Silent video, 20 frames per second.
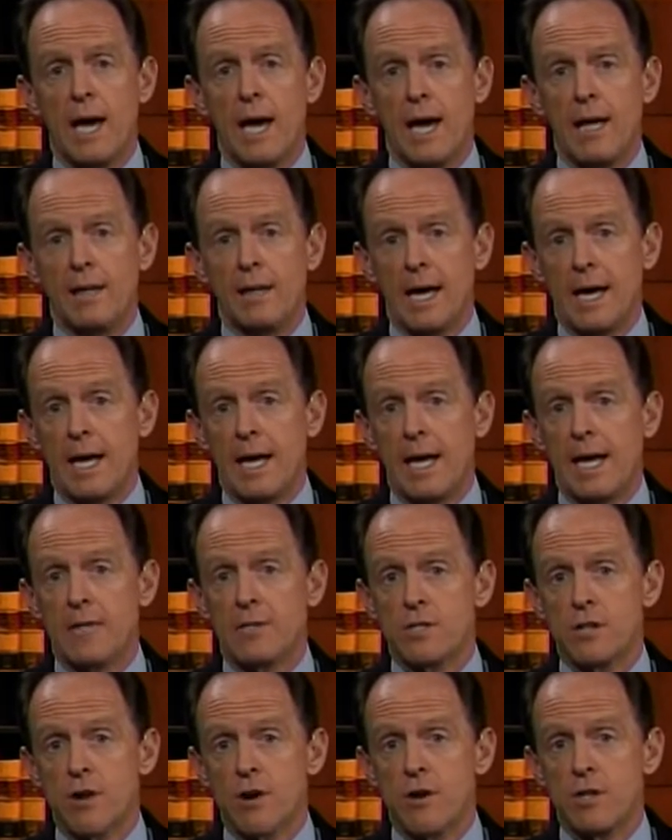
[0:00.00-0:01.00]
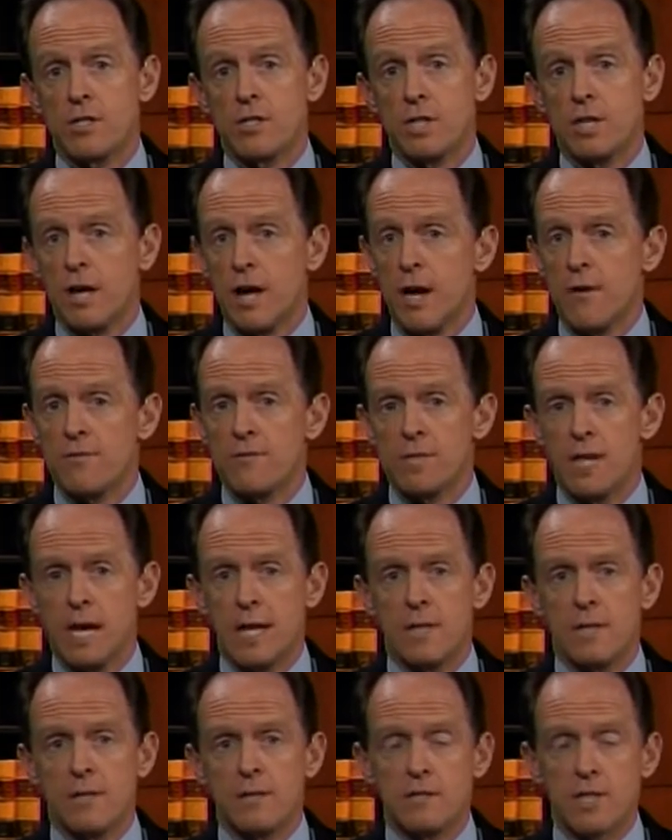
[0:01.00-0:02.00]
and that has largely
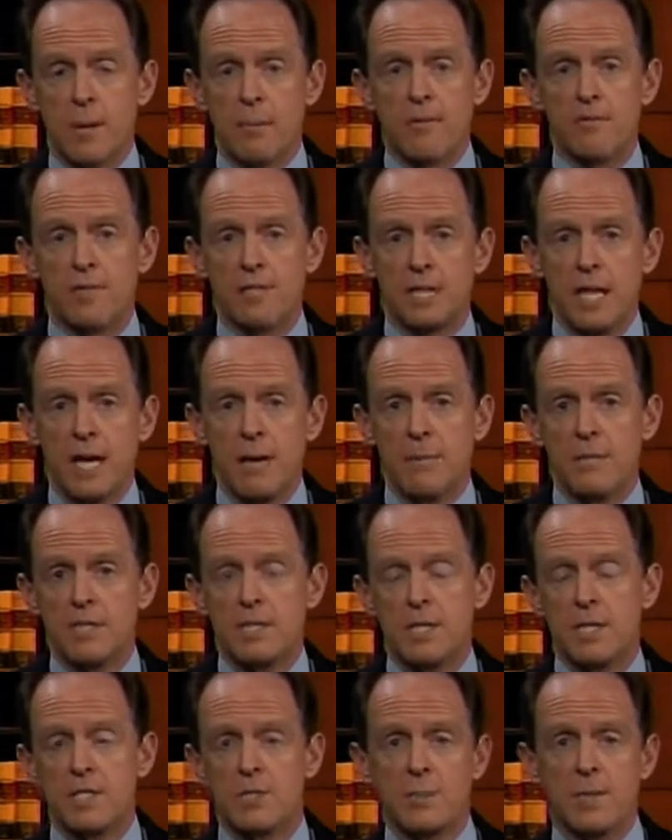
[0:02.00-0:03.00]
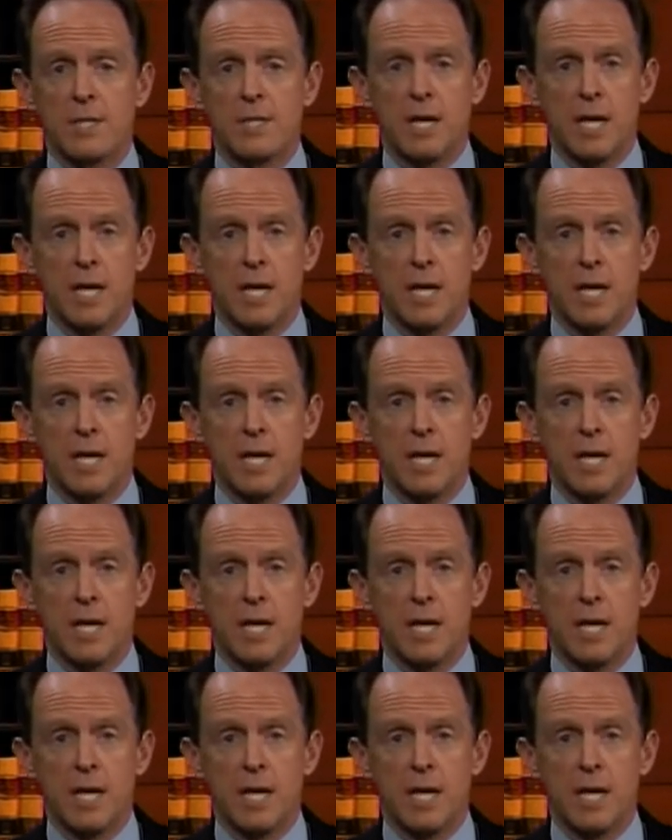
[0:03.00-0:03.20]
offset some of the damage that's been